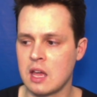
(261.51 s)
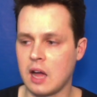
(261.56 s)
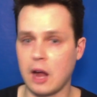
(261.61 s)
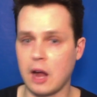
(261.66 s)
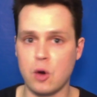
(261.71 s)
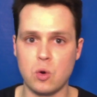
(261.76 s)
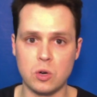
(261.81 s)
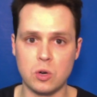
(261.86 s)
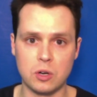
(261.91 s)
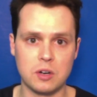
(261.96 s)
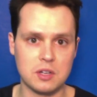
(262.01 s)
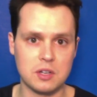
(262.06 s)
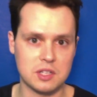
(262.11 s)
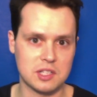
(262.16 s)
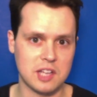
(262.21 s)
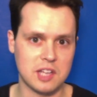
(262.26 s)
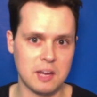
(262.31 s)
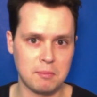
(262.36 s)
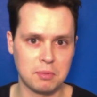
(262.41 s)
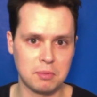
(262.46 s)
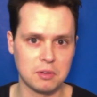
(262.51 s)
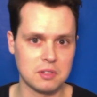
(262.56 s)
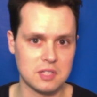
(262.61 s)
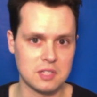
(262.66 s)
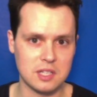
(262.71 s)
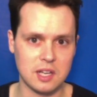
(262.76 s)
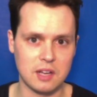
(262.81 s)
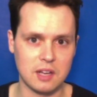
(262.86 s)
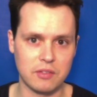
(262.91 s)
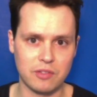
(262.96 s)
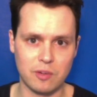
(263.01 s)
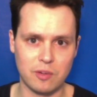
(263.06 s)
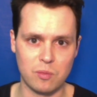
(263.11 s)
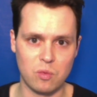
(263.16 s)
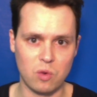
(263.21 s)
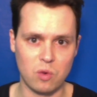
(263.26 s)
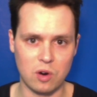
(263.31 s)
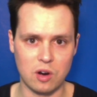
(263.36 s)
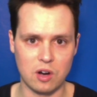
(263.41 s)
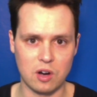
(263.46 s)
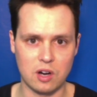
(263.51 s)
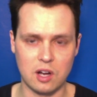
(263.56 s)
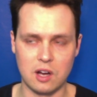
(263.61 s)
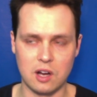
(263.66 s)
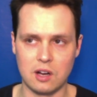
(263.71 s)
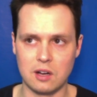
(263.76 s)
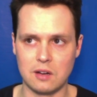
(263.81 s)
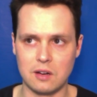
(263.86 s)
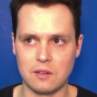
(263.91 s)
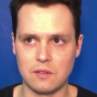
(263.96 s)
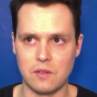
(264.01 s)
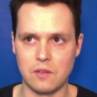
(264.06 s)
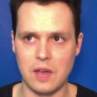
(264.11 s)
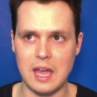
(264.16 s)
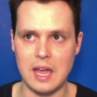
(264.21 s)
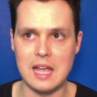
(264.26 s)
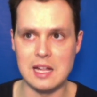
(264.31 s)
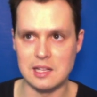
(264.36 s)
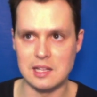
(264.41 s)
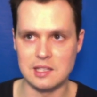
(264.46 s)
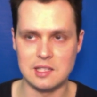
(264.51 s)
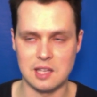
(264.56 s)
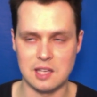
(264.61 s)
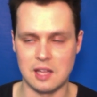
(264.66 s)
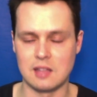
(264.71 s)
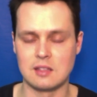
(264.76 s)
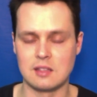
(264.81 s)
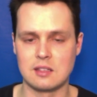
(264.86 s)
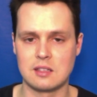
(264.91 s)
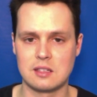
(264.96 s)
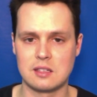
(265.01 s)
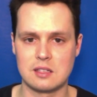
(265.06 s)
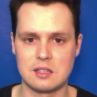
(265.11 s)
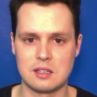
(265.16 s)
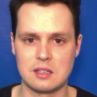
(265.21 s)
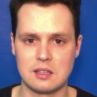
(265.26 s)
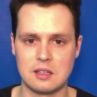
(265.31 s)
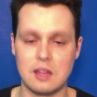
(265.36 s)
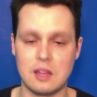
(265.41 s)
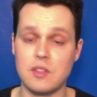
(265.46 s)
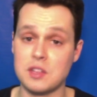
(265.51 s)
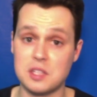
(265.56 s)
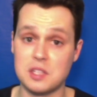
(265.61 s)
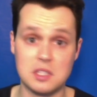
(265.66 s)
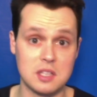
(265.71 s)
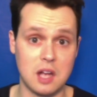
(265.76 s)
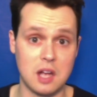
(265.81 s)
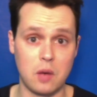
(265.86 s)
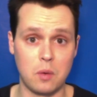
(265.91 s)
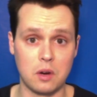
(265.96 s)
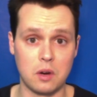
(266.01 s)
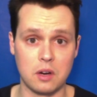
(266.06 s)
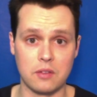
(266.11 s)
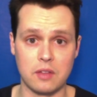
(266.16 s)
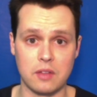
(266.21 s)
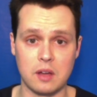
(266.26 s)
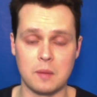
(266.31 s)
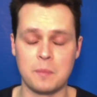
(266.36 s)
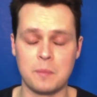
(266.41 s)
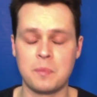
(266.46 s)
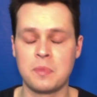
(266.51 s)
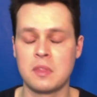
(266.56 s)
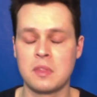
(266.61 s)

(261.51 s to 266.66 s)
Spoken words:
I ordered a sampler today from work of 8 scents, and this is not one of them.